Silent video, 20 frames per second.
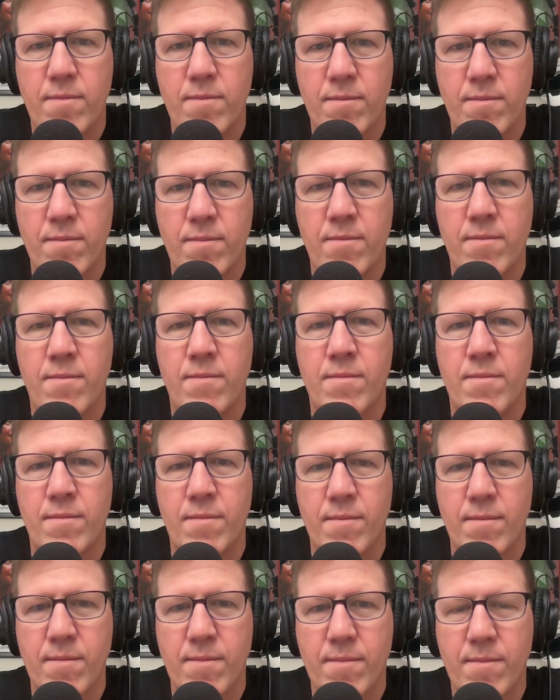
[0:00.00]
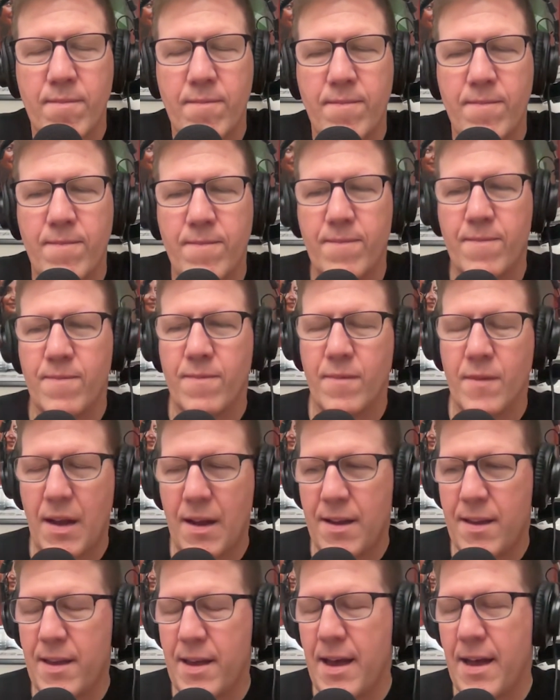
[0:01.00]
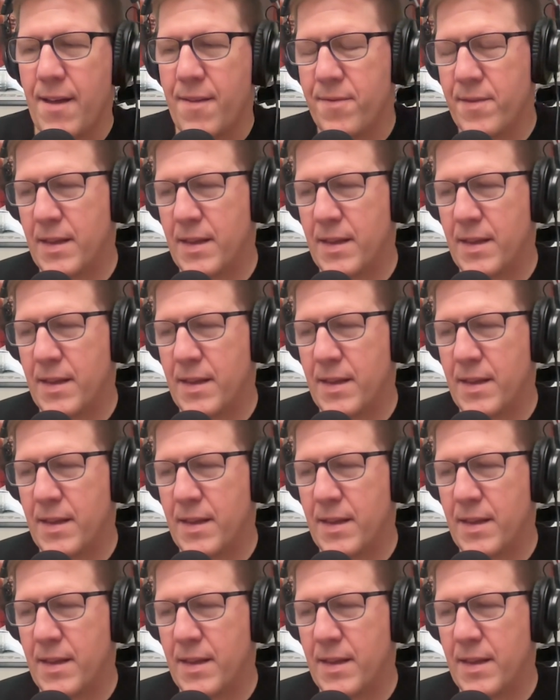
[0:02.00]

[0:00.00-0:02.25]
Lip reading: Mm-hmm. Mm-hmm. Yeah,